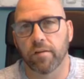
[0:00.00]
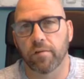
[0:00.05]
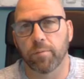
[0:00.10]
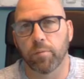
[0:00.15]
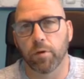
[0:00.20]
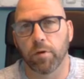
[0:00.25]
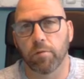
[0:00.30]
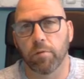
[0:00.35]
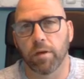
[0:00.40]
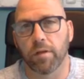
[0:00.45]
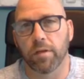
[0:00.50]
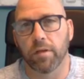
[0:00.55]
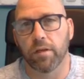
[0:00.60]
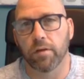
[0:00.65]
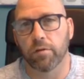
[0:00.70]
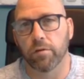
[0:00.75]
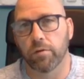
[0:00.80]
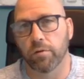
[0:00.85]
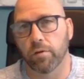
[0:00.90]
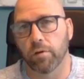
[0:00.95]
this point right
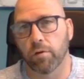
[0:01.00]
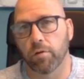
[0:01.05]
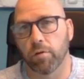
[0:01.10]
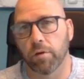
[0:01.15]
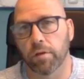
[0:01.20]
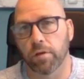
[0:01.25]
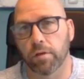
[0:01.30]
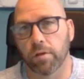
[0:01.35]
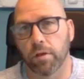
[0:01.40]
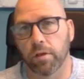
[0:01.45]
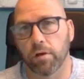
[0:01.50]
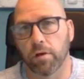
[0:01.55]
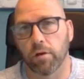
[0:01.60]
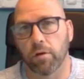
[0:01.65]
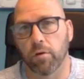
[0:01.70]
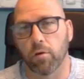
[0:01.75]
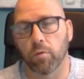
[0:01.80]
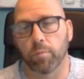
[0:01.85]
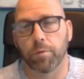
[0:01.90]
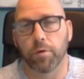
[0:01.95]
here, you can go ahead and click
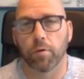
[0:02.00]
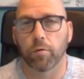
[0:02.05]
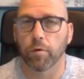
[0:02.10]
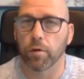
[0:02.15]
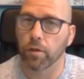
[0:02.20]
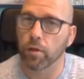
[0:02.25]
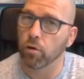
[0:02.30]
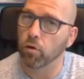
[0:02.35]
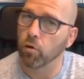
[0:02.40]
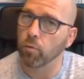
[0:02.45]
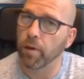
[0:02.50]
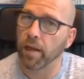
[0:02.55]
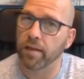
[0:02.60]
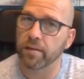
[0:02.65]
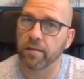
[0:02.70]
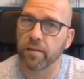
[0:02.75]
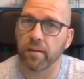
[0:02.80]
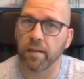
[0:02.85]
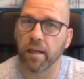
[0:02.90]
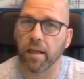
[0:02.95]
on Open, or you can go
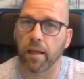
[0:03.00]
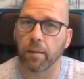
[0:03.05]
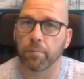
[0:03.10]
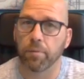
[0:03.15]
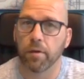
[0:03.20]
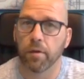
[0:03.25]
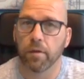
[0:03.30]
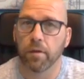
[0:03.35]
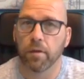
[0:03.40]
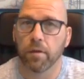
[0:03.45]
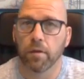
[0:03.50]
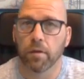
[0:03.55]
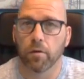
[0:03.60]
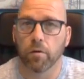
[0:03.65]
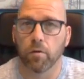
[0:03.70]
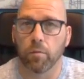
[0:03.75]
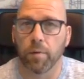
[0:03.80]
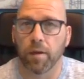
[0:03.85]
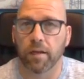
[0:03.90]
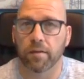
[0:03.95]
back to the
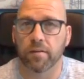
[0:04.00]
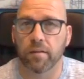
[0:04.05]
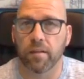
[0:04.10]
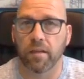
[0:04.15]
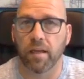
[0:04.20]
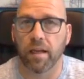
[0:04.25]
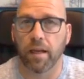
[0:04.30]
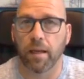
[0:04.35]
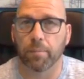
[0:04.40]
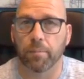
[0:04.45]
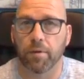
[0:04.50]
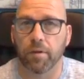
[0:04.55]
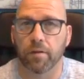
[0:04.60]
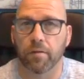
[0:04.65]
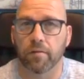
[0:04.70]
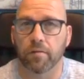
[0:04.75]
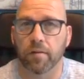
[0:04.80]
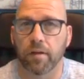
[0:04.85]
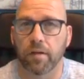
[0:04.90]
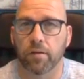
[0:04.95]
app
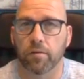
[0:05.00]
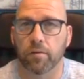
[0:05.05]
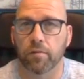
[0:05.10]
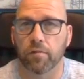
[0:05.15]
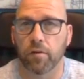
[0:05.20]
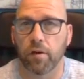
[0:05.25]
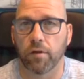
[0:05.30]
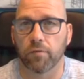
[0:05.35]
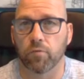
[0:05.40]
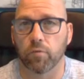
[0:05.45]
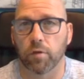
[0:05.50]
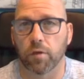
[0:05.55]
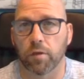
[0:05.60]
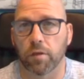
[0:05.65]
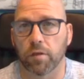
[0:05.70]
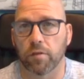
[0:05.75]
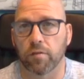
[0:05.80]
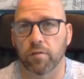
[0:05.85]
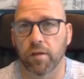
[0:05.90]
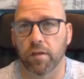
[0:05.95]
inside your
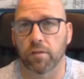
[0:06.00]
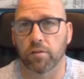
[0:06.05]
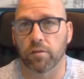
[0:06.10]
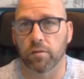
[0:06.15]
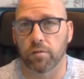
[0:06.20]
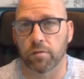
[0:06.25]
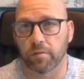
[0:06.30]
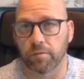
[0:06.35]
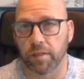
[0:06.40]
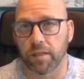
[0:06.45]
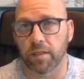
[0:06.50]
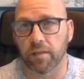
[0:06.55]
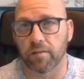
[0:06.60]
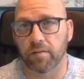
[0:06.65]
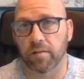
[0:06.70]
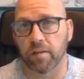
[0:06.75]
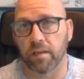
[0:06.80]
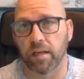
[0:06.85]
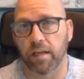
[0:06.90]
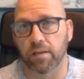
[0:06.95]
software, inside your
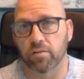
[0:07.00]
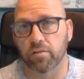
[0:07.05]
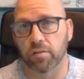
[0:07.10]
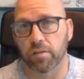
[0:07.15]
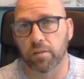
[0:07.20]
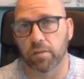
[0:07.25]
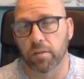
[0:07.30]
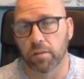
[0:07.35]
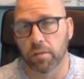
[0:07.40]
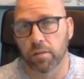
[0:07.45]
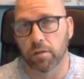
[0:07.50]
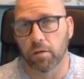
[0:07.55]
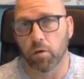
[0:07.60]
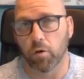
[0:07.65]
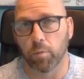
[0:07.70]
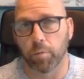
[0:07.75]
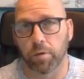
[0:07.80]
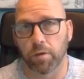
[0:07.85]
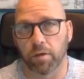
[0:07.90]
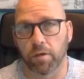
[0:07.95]
device, and actually
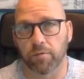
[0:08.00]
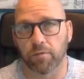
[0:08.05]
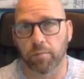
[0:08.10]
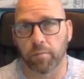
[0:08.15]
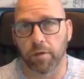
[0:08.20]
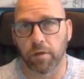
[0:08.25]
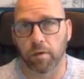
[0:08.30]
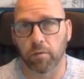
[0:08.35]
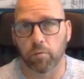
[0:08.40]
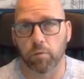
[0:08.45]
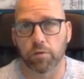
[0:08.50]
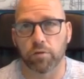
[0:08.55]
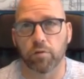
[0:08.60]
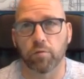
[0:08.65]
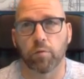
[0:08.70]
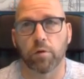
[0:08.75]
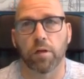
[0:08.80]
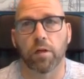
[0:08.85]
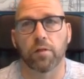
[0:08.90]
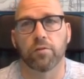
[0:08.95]
open it up from there, which
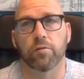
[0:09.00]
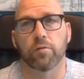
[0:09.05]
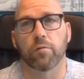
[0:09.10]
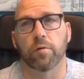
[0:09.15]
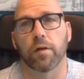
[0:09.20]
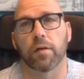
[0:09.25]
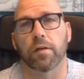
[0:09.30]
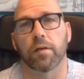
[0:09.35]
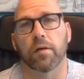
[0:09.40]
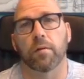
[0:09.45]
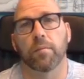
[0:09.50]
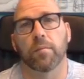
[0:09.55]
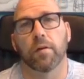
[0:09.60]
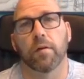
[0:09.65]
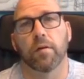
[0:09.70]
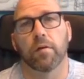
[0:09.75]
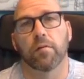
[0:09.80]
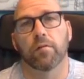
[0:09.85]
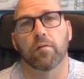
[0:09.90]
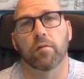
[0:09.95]
is what I'll do right now.
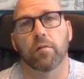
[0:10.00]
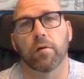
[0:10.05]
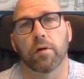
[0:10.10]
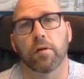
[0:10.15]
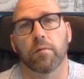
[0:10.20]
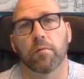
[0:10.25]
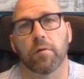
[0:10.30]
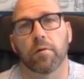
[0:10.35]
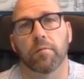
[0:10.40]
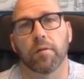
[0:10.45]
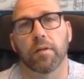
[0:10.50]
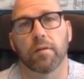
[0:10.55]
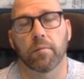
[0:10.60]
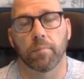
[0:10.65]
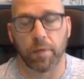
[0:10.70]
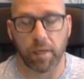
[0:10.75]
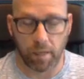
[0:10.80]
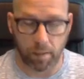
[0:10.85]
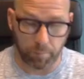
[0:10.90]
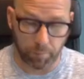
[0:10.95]
So I'm going to hit
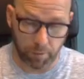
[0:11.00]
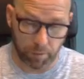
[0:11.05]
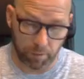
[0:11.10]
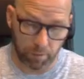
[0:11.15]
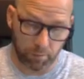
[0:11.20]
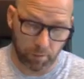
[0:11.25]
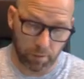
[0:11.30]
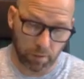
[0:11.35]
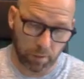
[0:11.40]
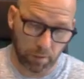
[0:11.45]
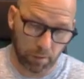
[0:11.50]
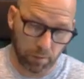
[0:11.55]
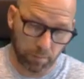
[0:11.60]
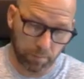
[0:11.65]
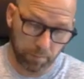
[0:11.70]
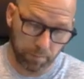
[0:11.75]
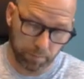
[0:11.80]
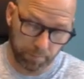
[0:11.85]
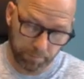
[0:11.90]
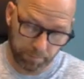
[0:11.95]
the back button right
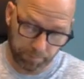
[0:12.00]
here.